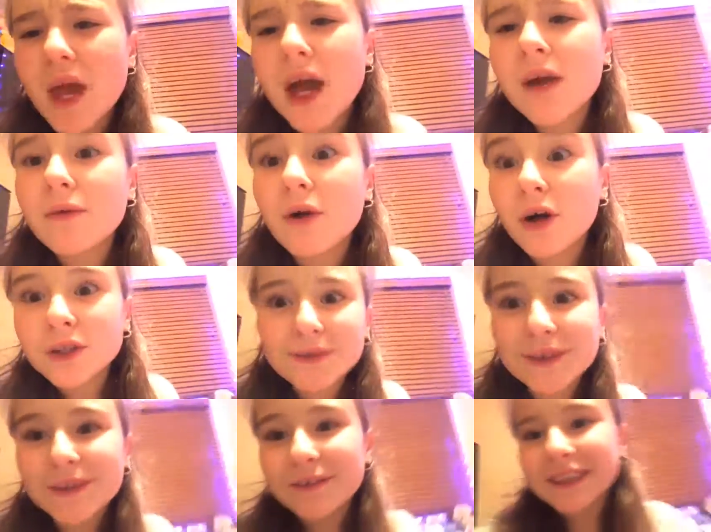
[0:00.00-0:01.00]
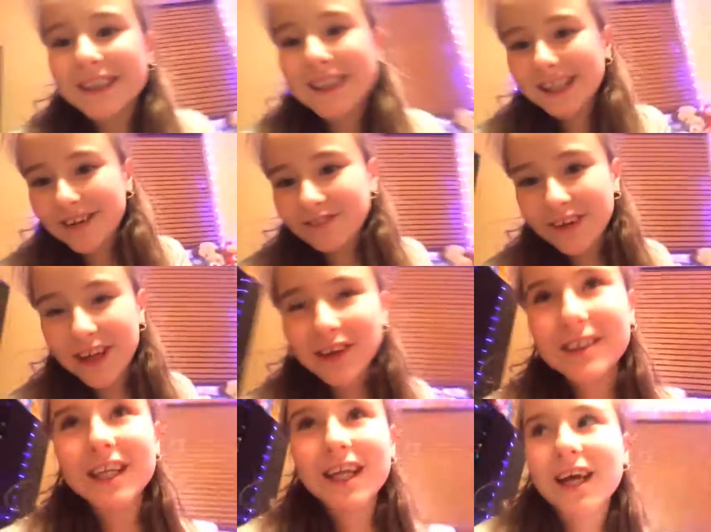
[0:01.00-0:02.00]
And also we're doing a slime
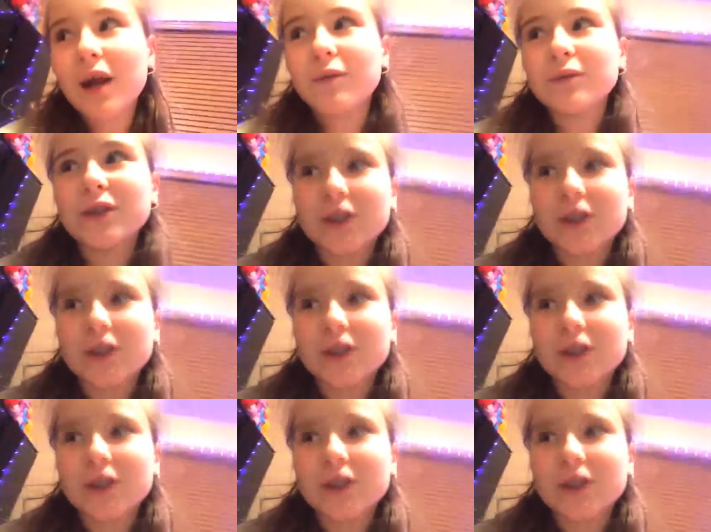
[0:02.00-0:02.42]
video today, and I'm